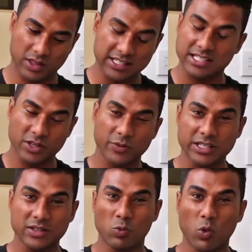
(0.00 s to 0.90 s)
this is the
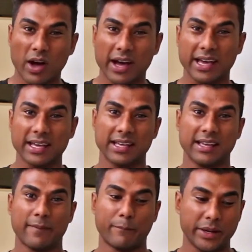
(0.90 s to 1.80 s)
reason why
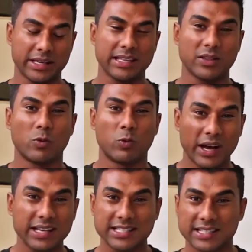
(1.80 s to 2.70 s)
picking the
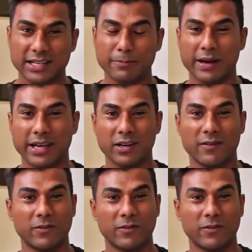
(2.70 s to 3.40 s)
right stud pattern